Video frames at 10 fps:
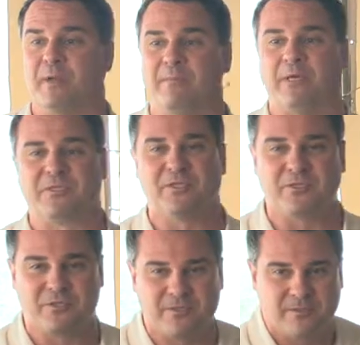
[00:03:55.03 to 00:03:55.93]
you've been in
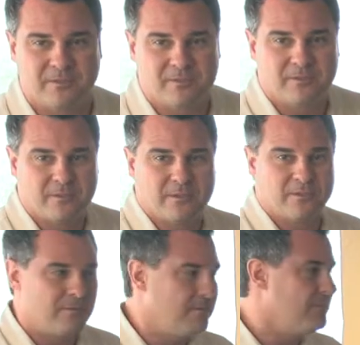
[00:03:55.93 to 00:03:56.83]
business.
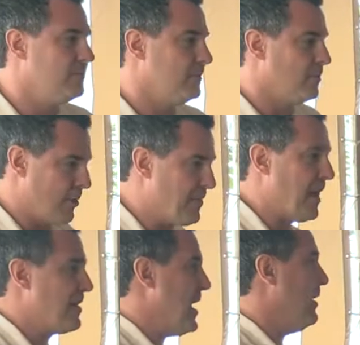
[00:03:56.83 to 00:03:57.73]
Write
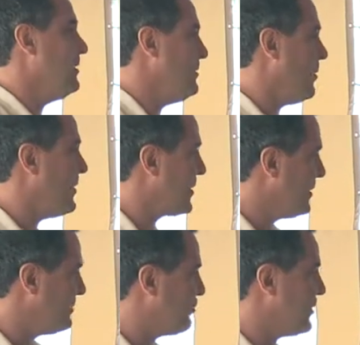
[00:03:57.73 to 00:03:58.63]
that down, or you
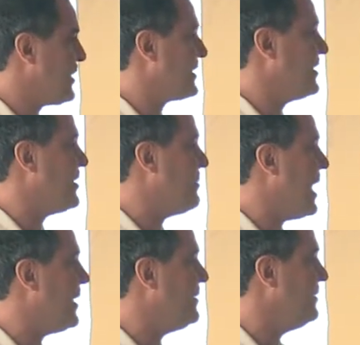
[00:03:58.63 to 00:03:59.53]
can project it in your
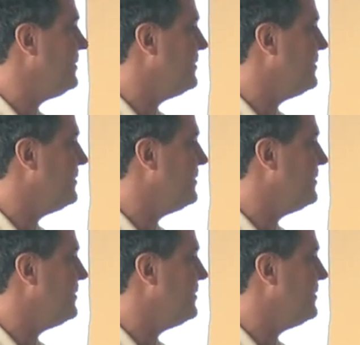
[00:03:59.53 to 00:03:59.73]
mind.